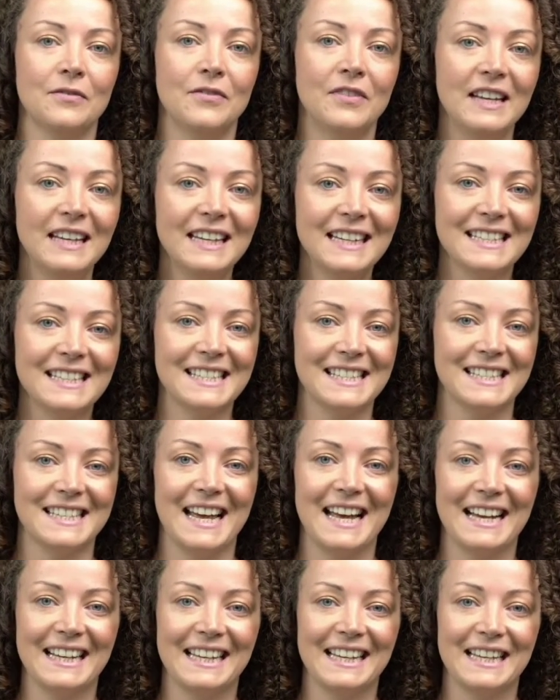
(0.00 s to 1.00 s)
feeling
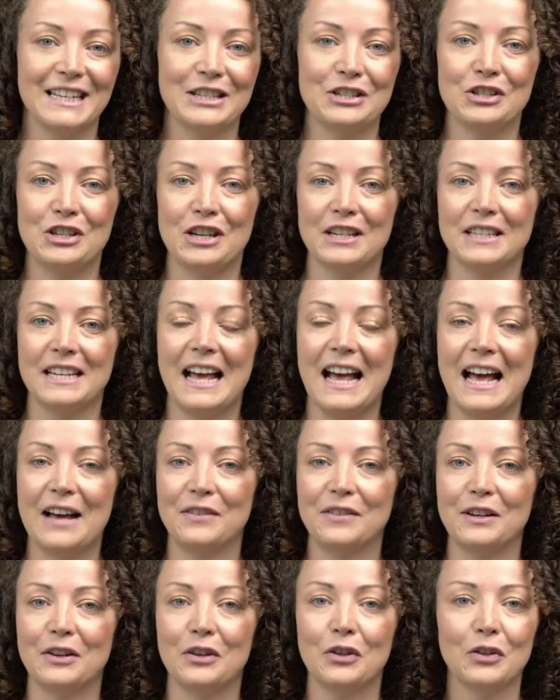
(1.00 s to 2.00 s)
stuck is just
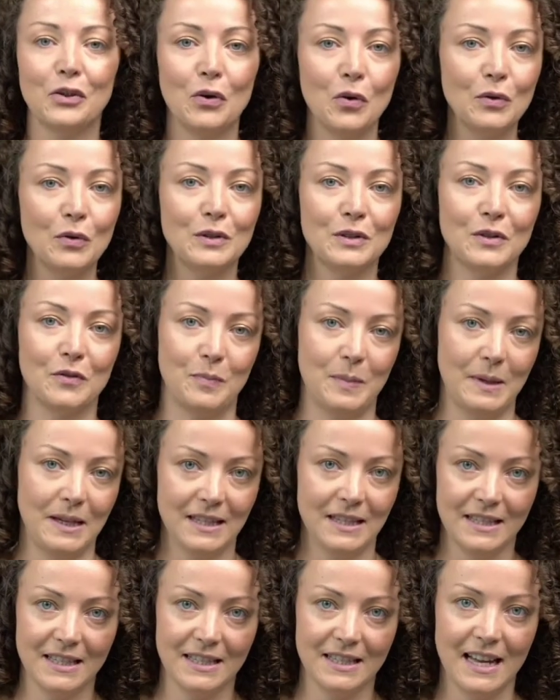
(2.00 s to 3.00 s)
having thoughts of
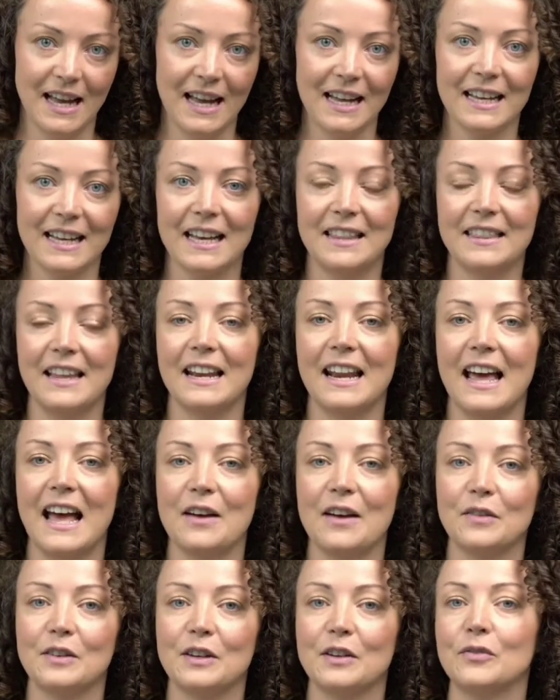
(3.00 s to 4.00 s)
being stuck and then
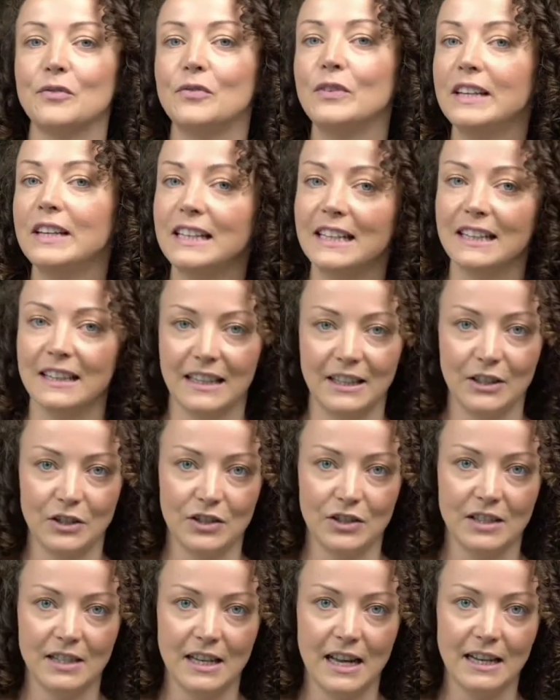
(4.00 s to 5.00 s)
having a feeling that
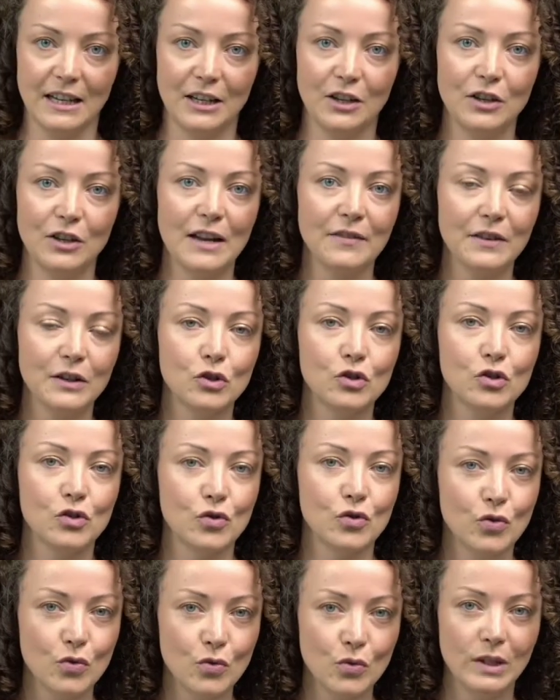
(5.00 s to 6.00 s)
you're stuck. You're never
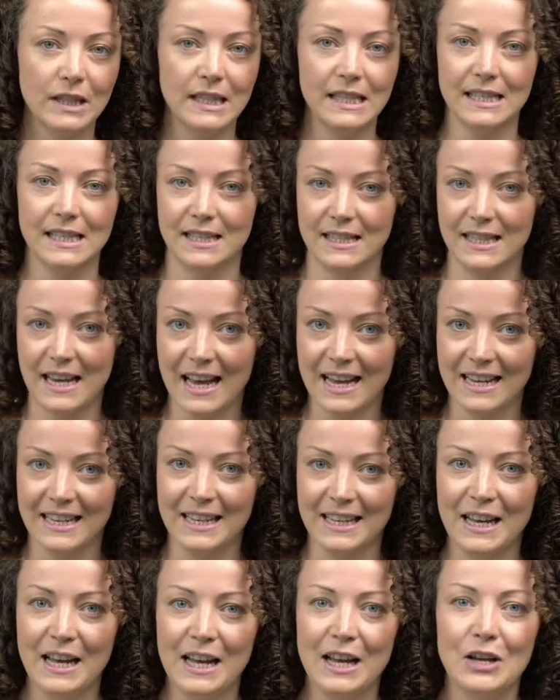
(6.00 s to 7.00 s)
truly
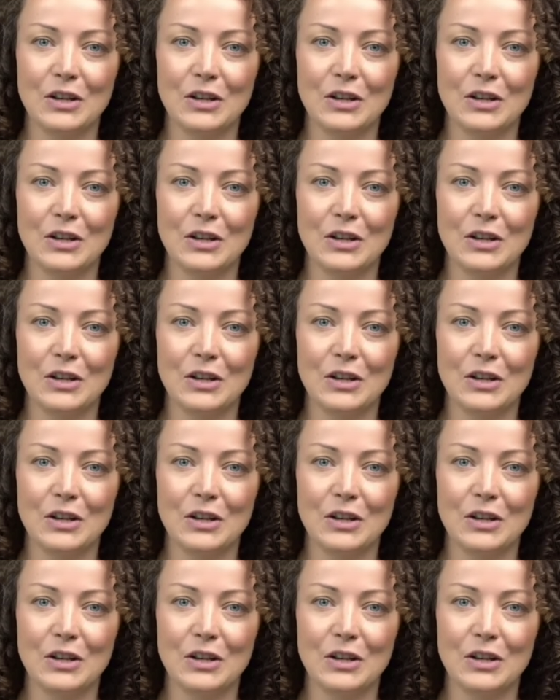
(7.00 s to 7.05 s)
stuck.